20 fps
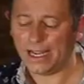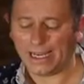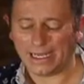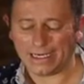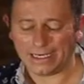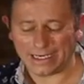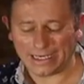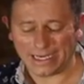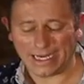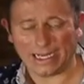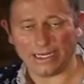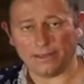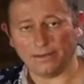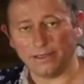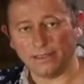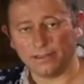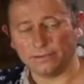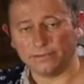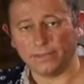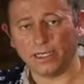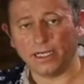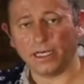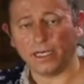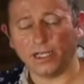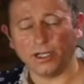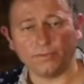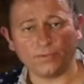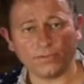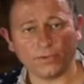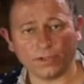And again,
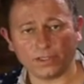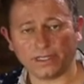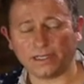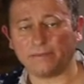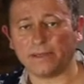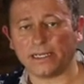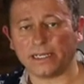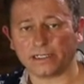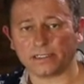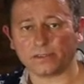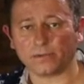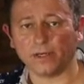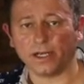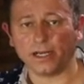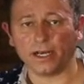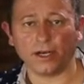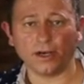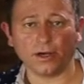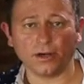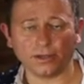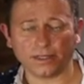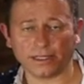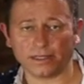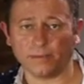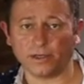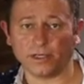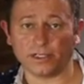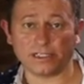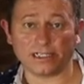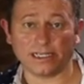Merlot, not their biggest wine, not their
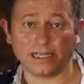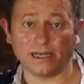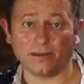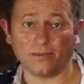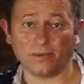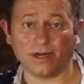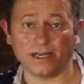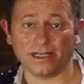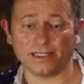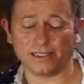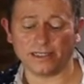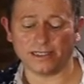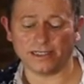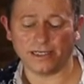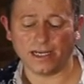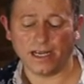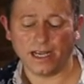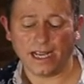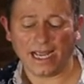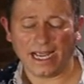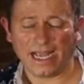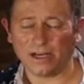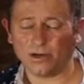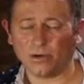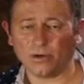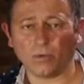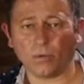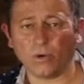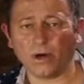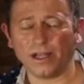most celebrated, and
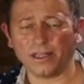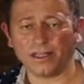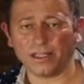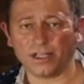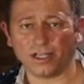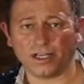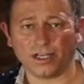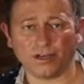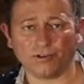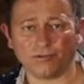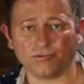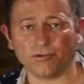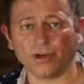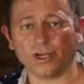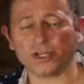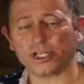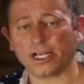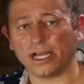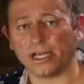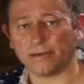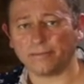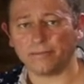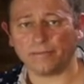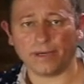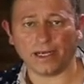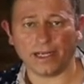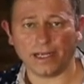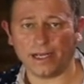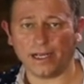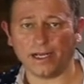not a wine that you're going to rush out
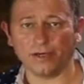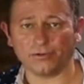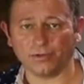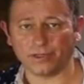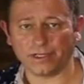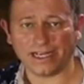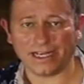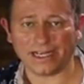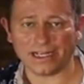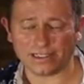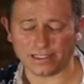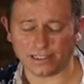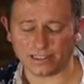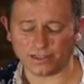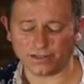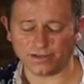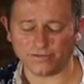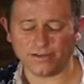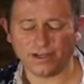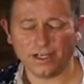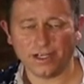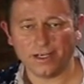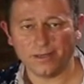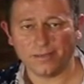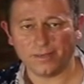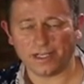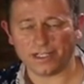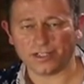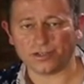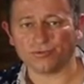buy 100 cases of,
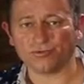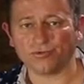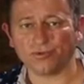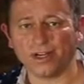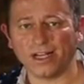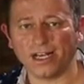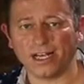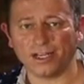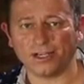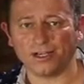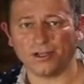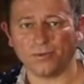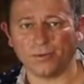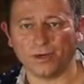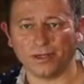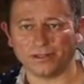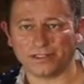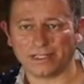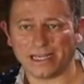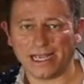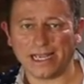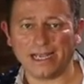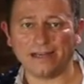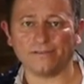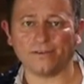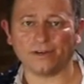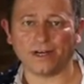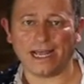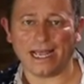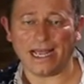but it's a really good one to
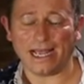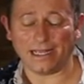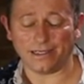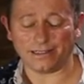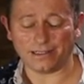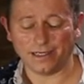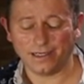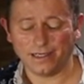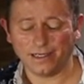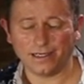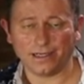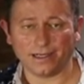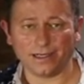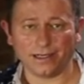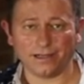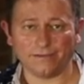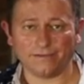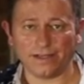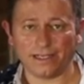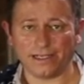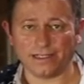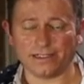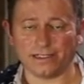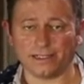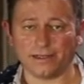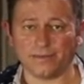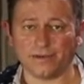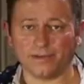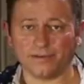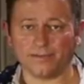have on hand and a lovely
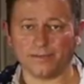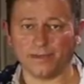example of